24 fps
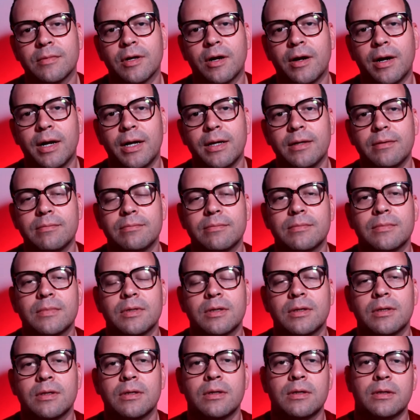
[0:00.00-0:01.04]
All right?
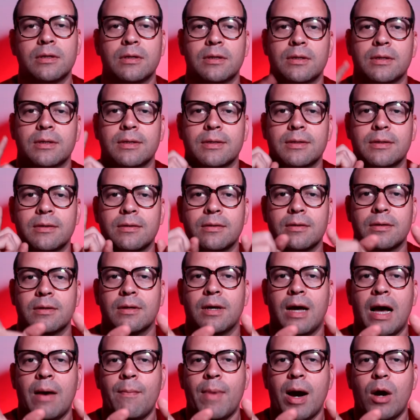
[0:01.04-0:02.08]

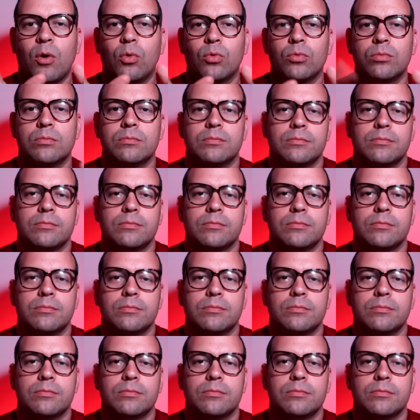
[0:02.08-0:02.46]
I'm out.